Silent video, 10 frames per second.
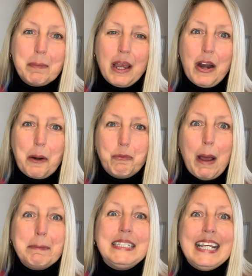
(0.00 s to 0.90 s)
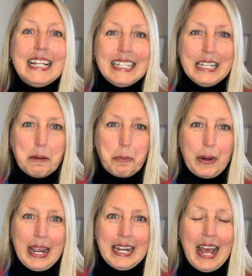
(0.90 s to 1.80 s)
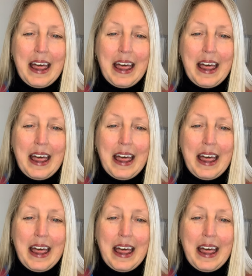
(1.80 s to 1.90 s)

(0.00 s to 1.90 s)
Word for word: our reptilian brain